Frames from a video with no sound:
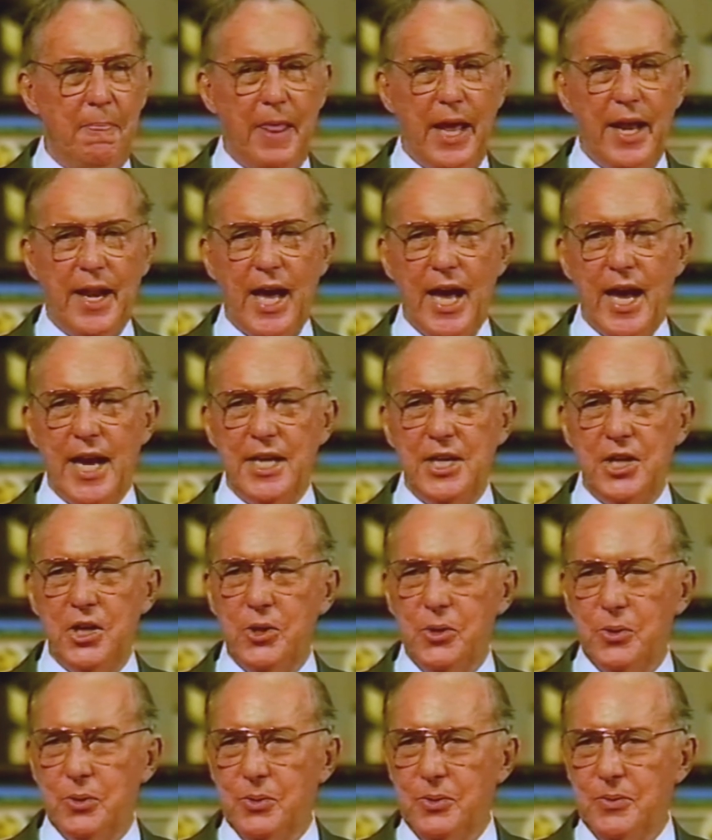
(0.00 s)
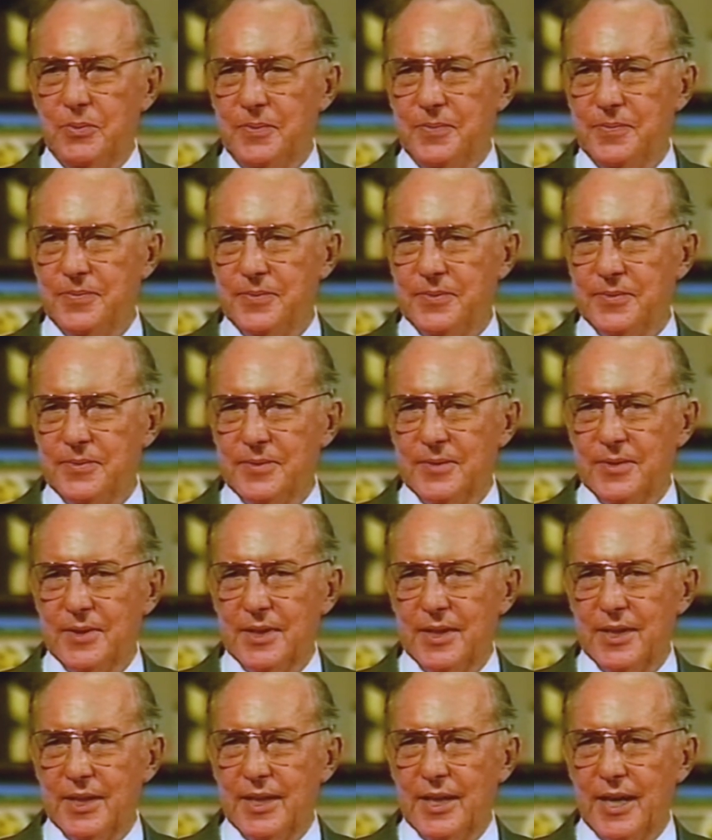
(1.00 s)
And I knew
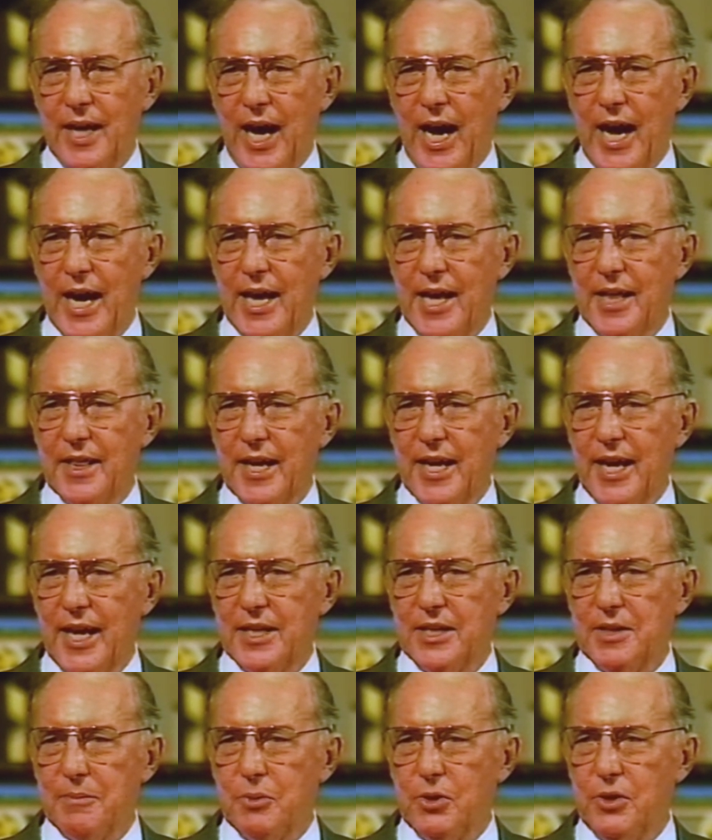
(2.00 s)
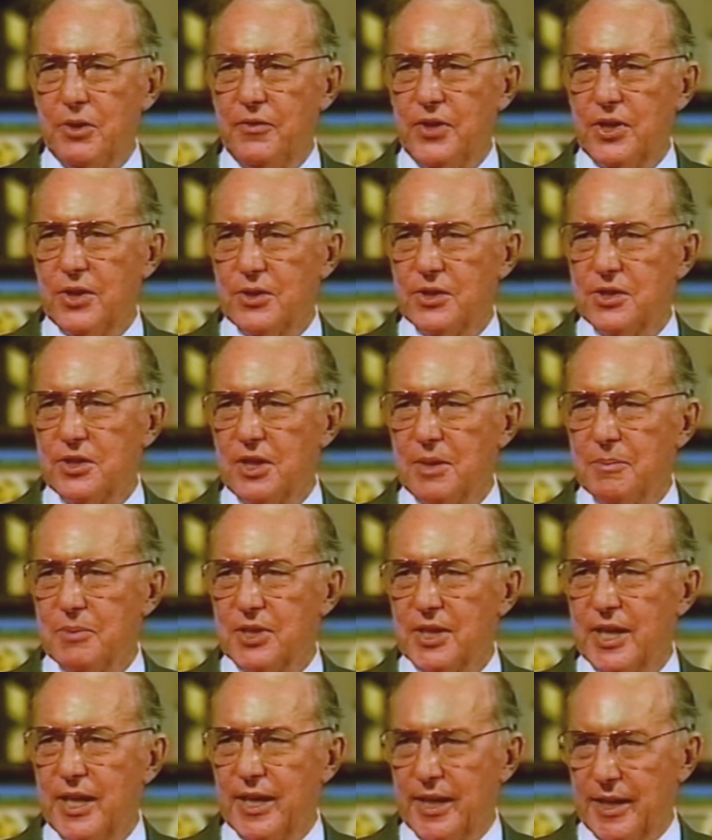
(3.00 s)
I either had to prove it or stop
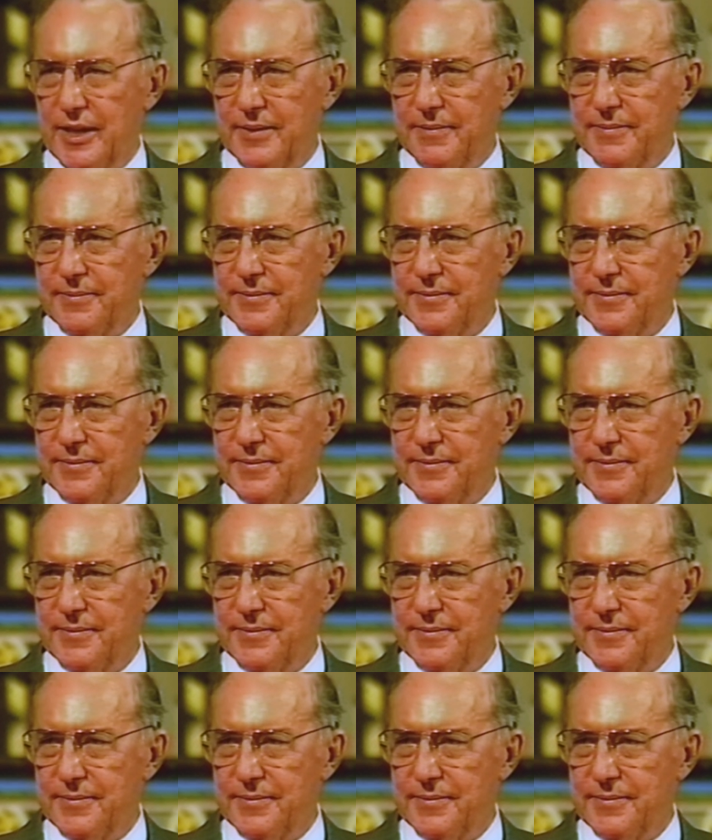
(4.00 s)
saying it.